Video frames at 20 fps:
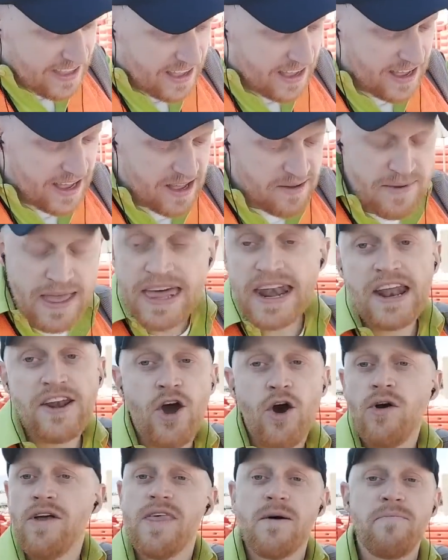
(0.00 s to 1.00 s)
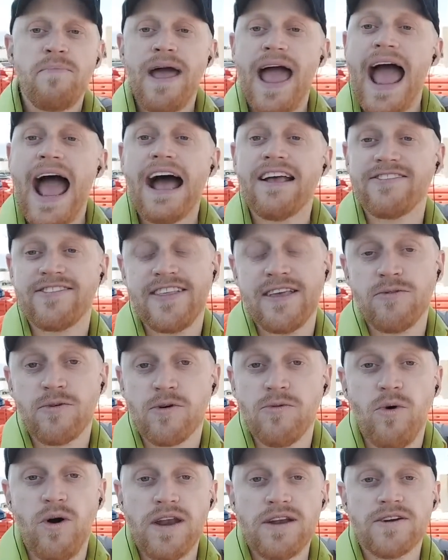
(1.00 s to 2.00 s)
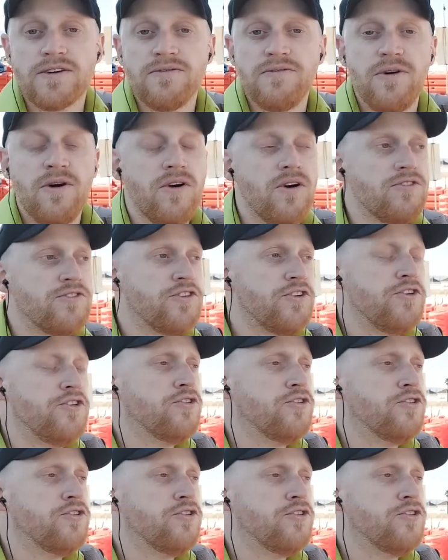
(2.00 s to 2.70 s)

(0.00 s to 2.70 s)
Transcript: Um, and I know in the past they were wonderful too.